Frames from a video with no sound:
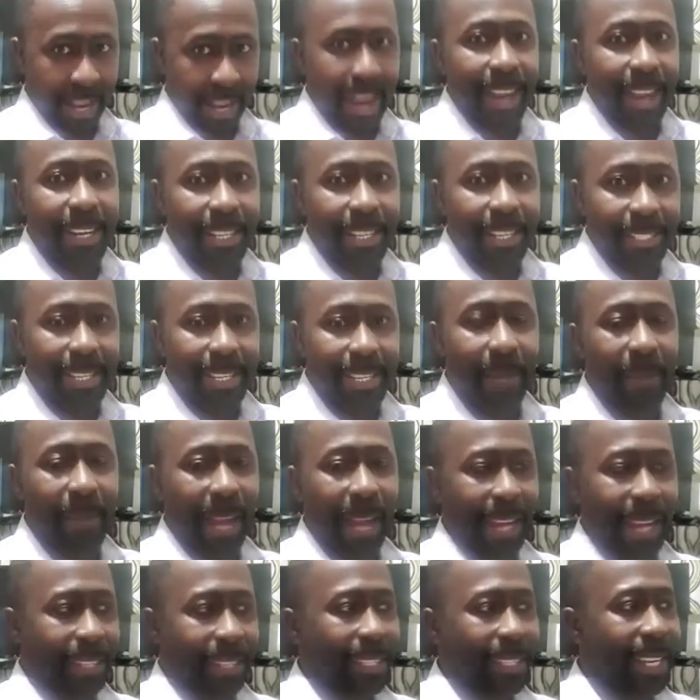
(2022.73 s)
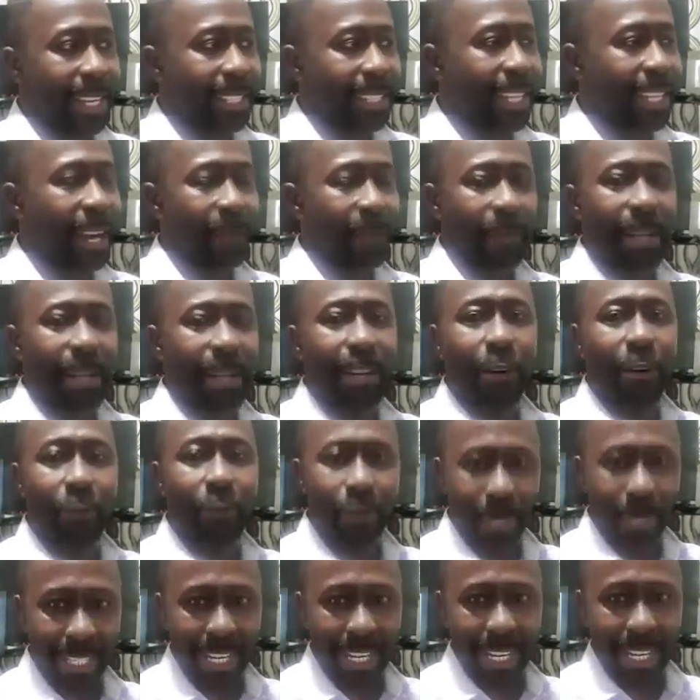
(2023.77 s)
And it seemed like this had been a
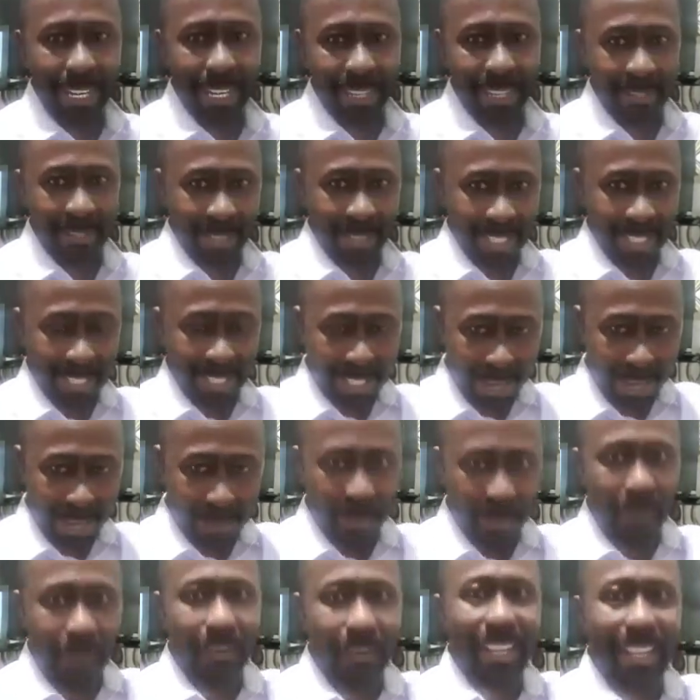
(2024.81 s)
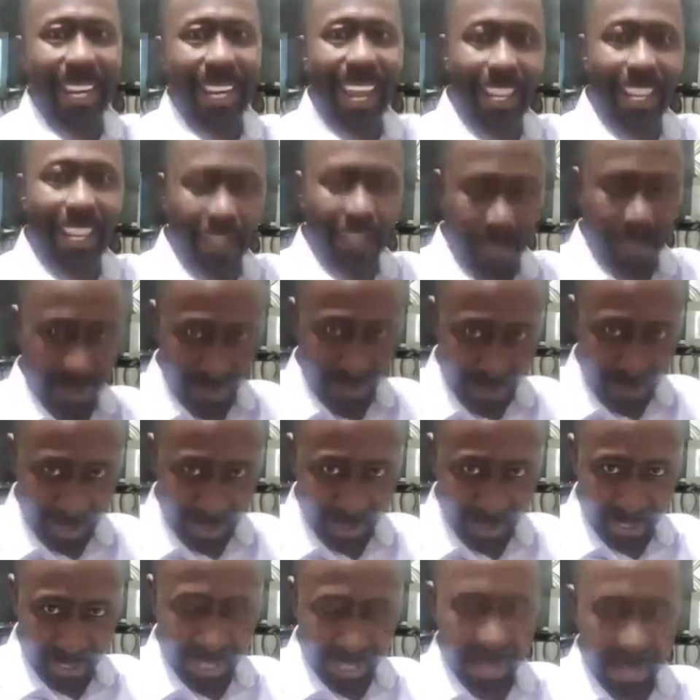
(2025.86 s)
routine in terms of
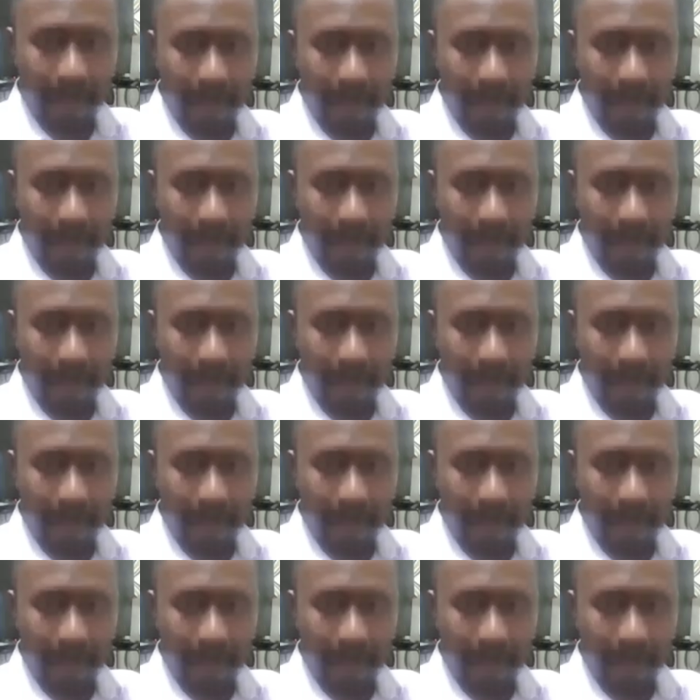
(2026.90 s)
elections,